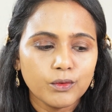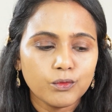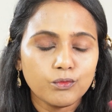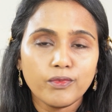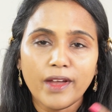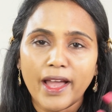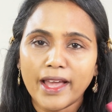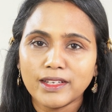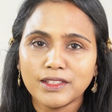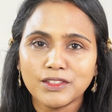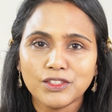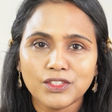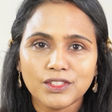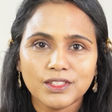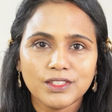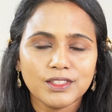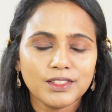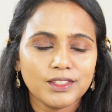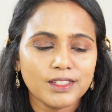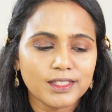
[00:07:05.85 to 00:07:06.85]

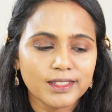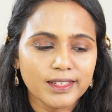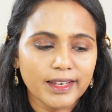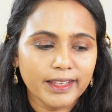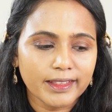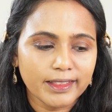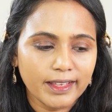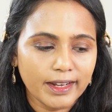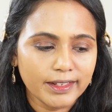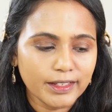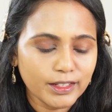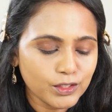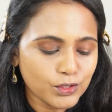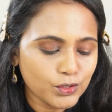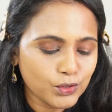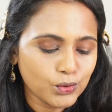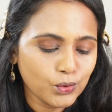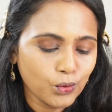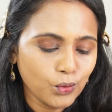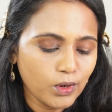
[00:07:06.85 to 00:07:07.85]
vanished just like that. I
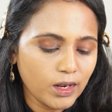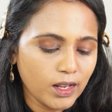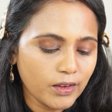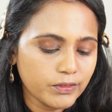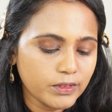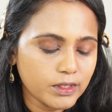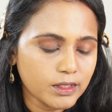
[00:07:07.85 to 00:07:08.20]
so love